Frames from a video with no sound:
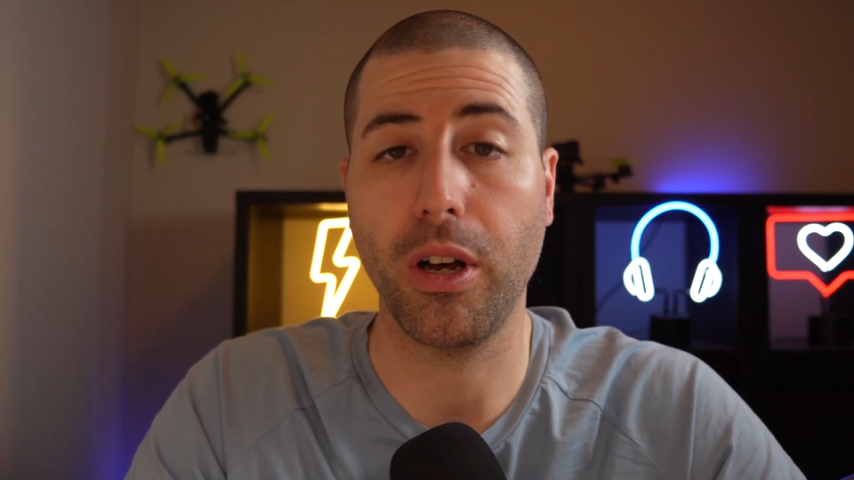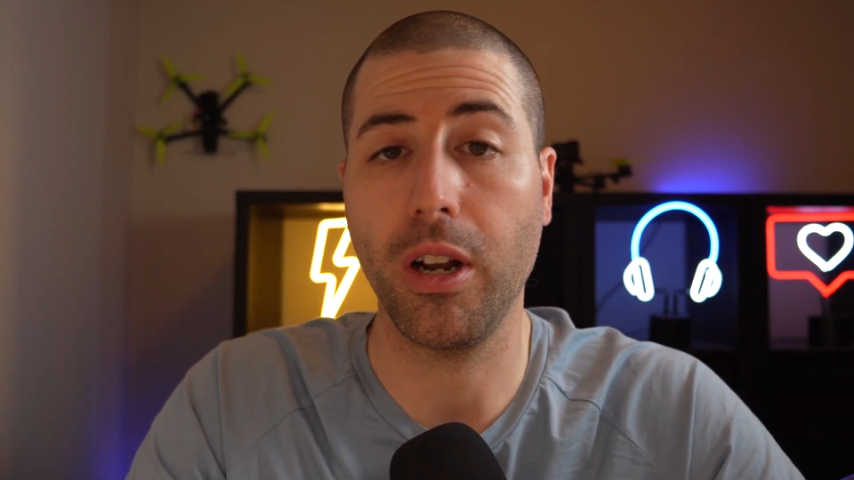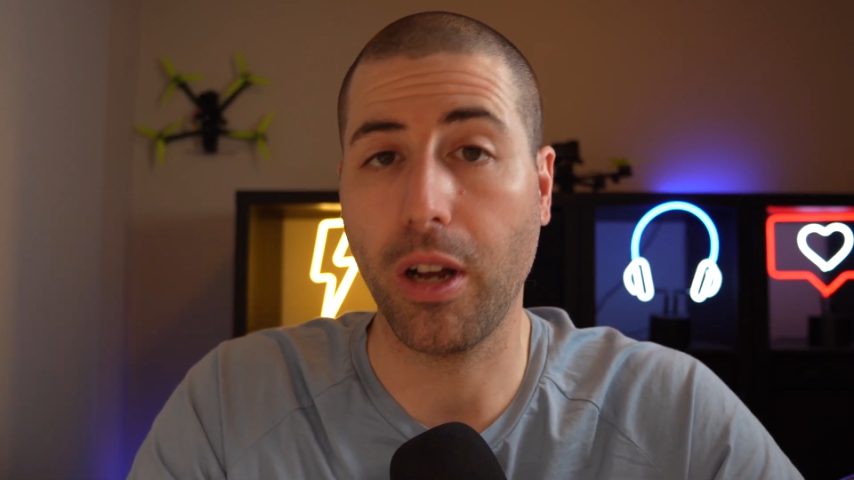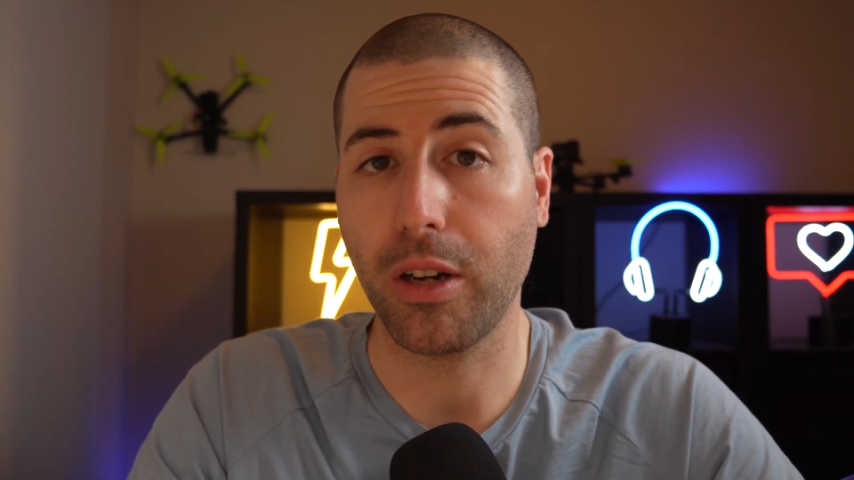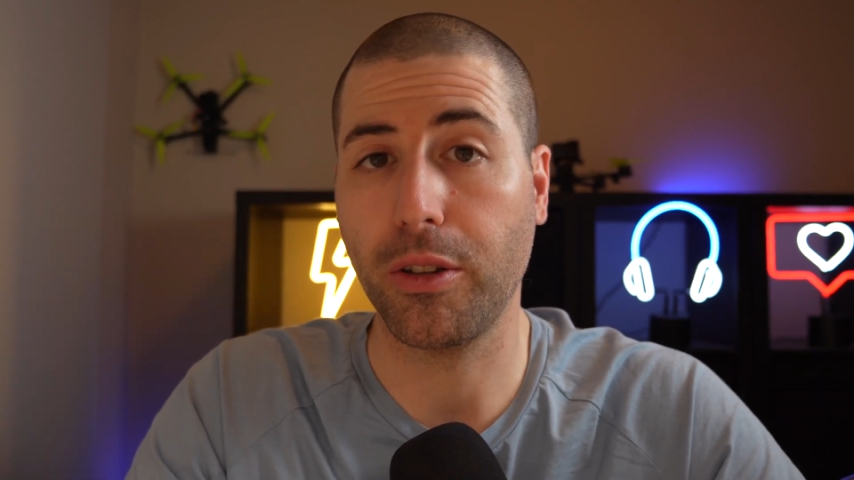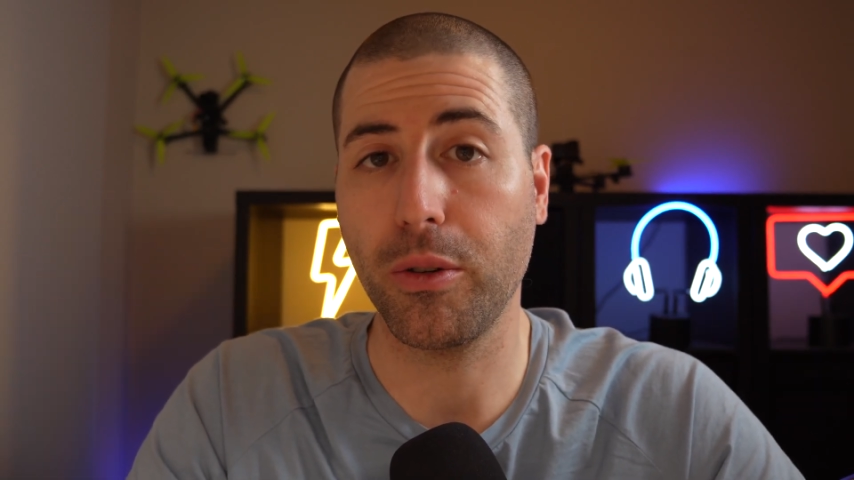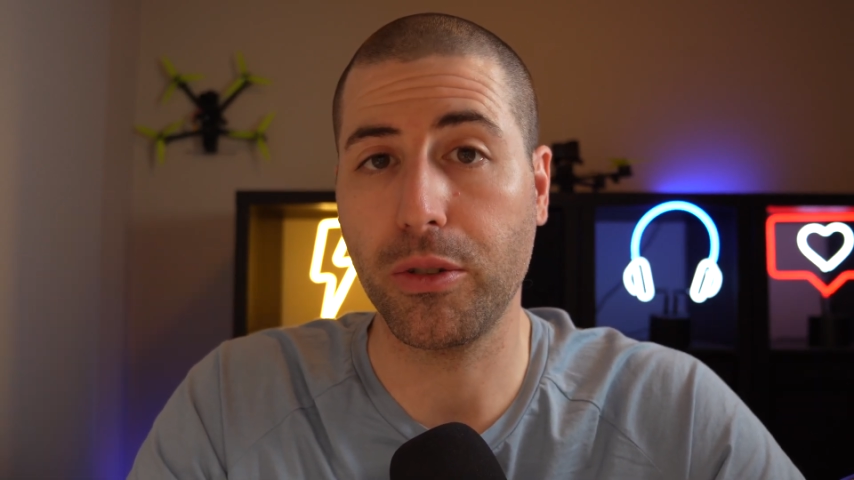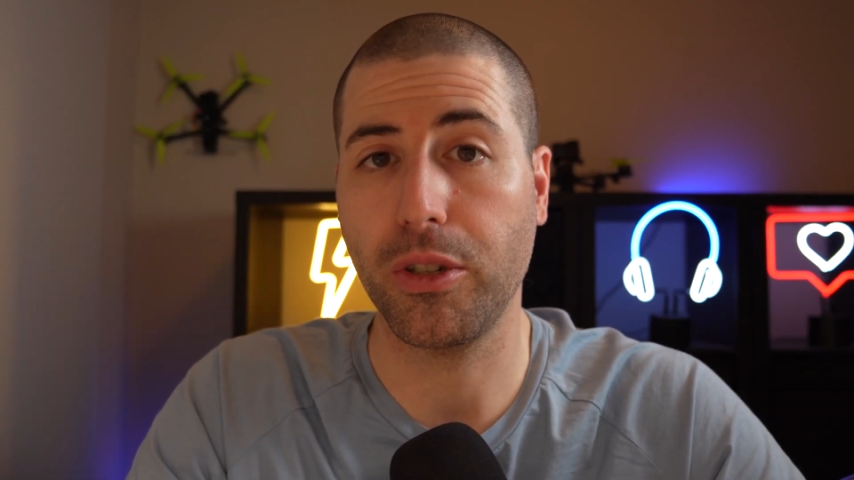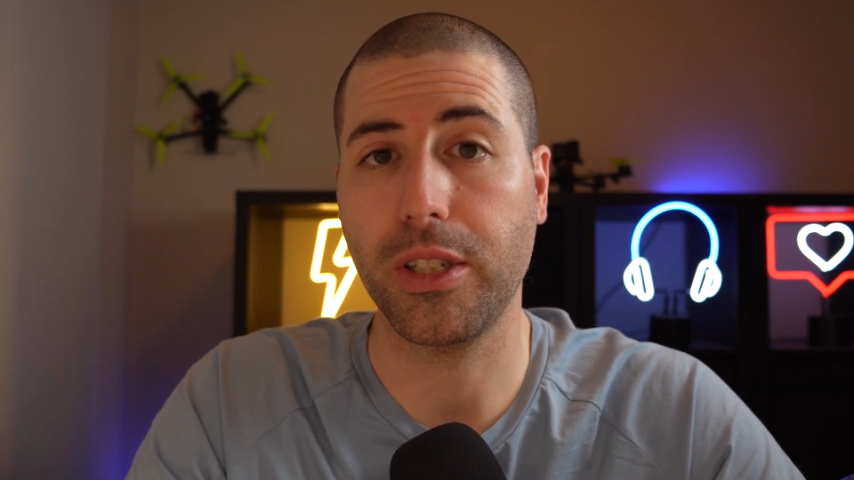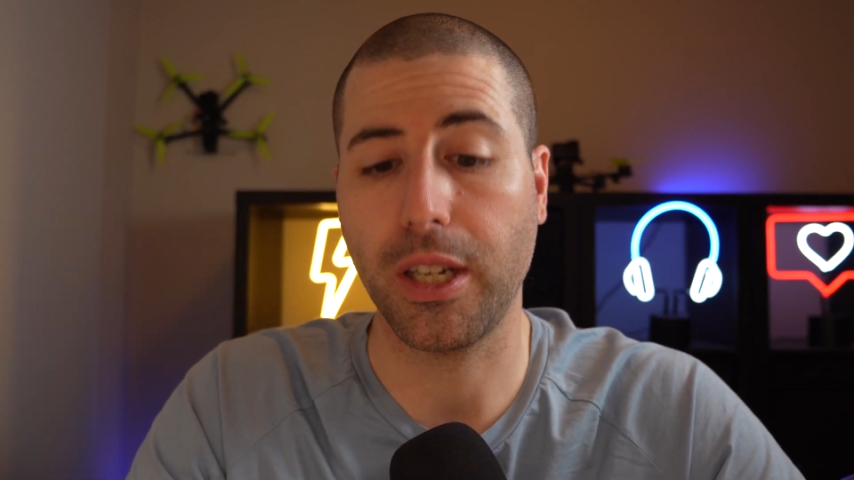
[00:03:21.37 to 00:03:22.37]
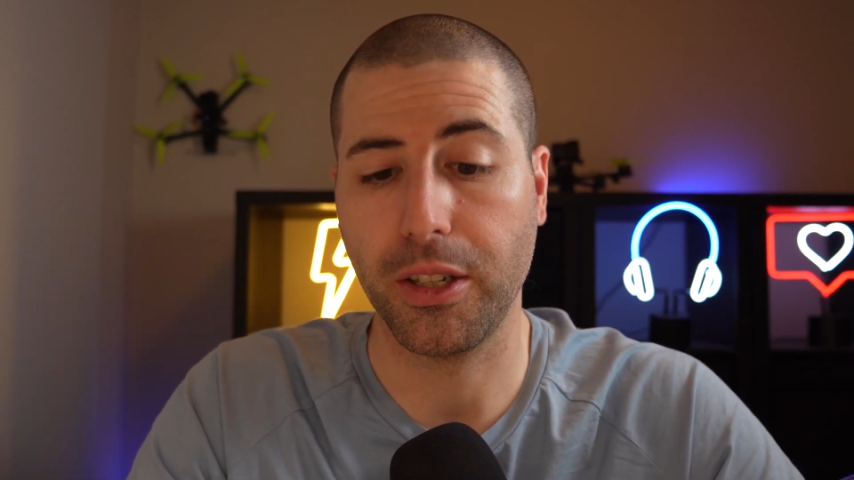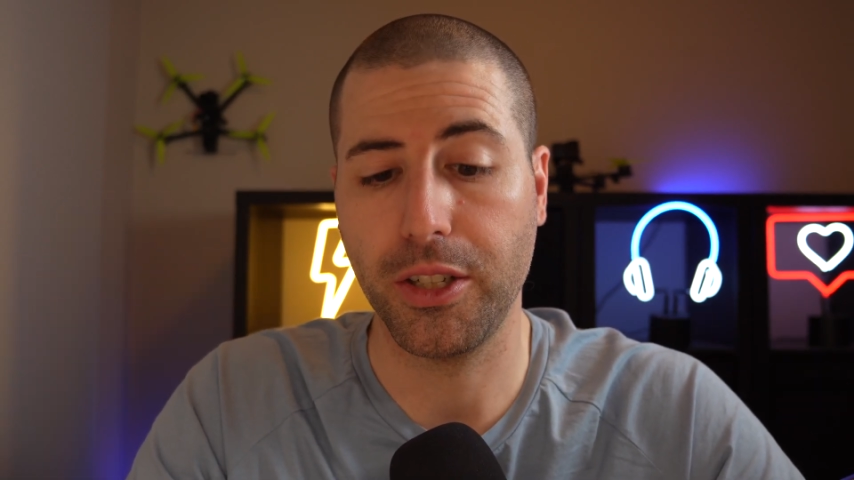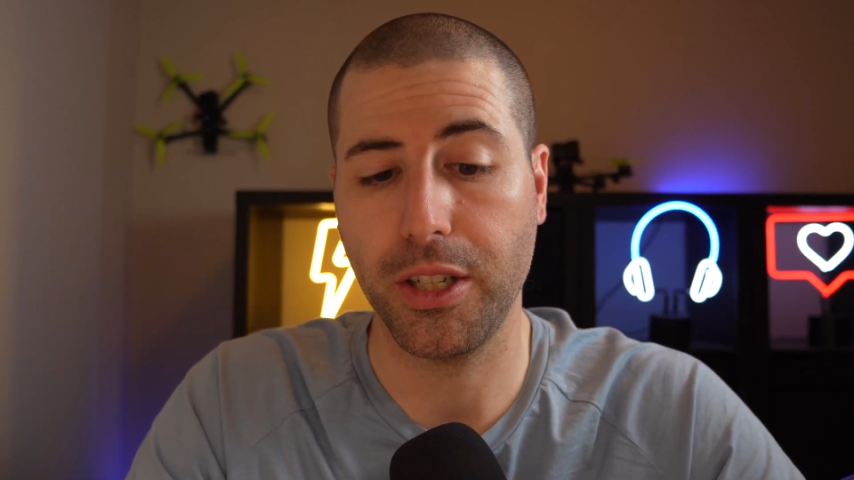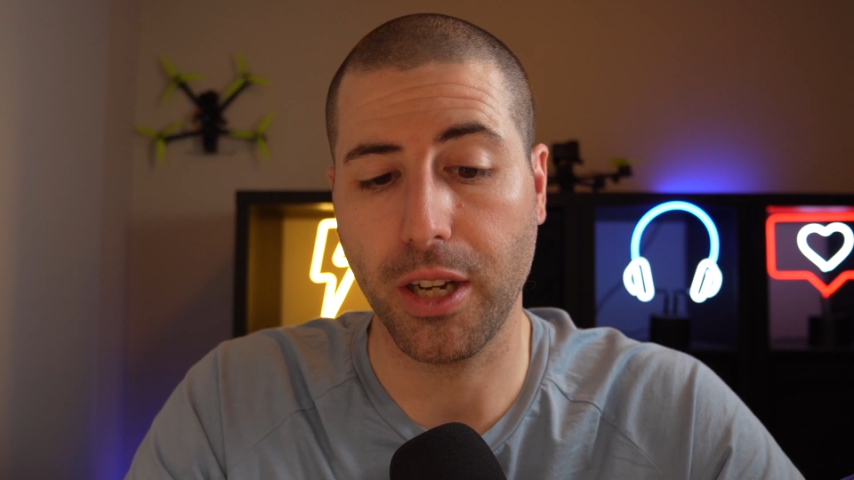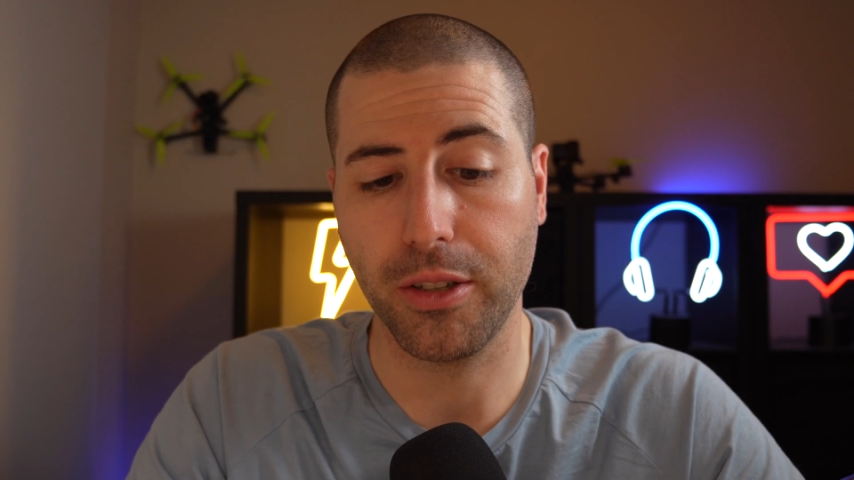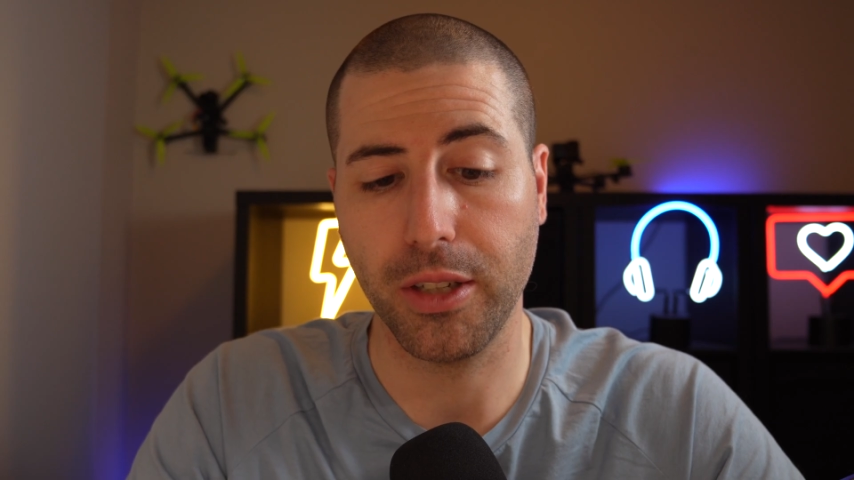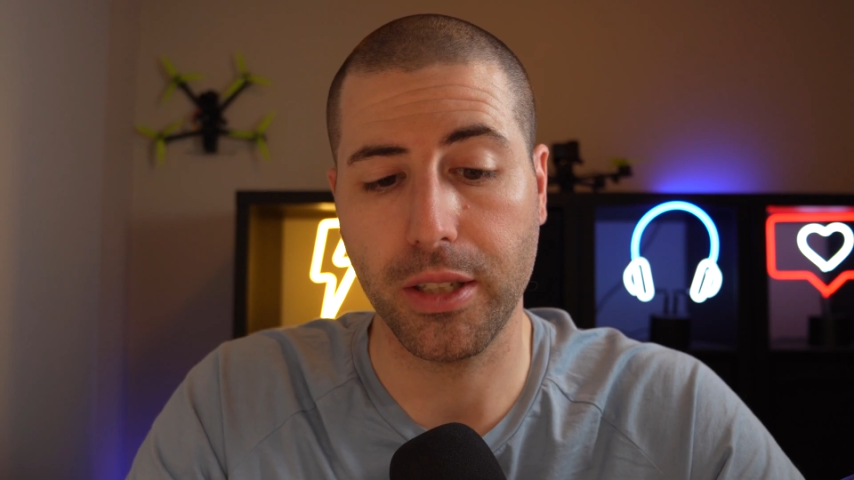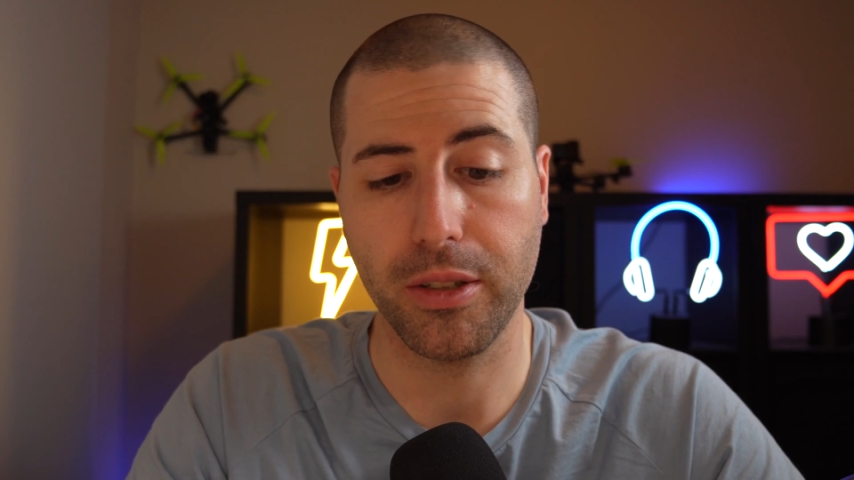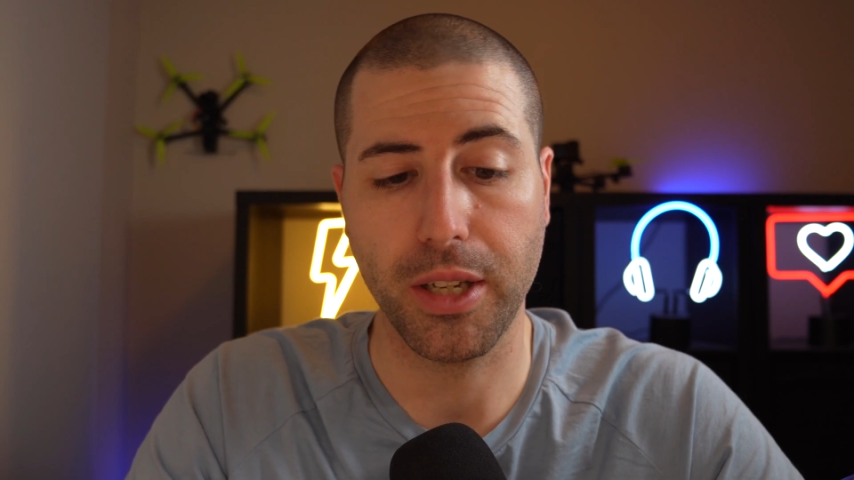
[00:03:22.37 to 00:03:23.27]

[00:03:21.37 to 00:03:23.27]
unlock those just like a DJI unit.